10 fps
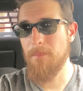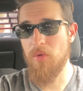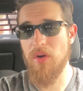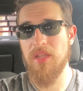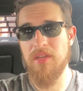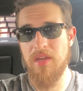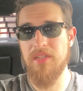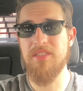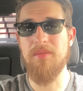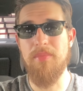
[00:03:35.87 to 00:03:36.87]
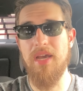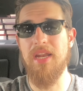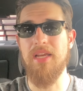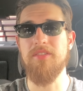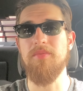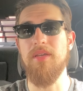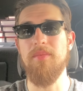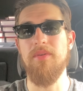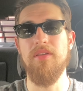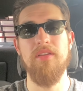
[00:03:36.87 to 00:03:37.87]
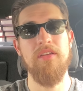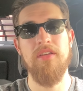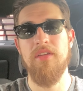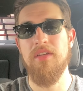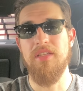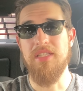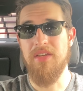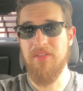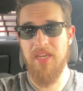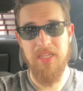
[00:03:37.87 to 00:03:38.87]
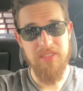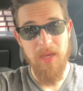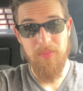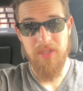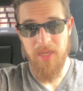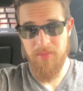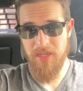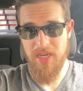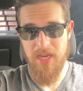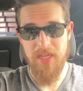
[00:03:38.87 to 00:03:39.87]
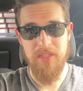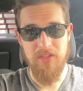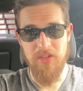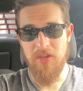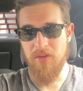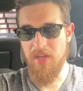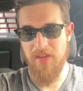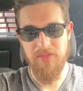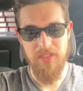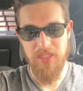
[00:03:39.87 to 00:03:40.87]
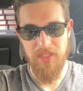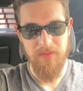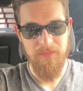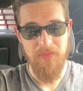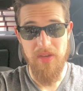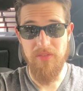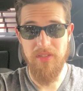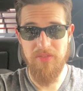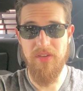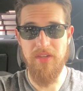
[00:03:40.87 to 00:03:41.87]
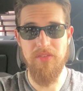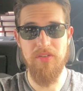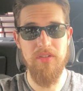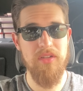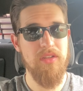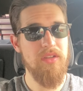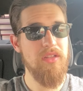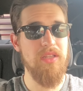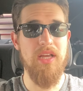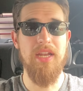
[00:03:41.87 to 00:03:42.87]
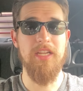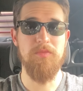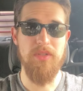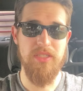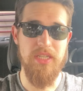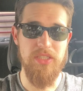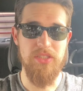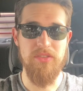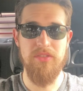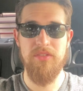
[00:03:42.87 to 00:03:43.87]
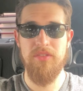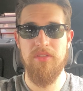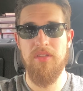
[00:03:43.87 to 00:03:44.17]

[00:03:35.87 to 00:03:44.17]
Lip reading: Jorge Linares is a badass, man. But Devin Haney's the up and coming guy. You know, heavily favored. A lot of expectations,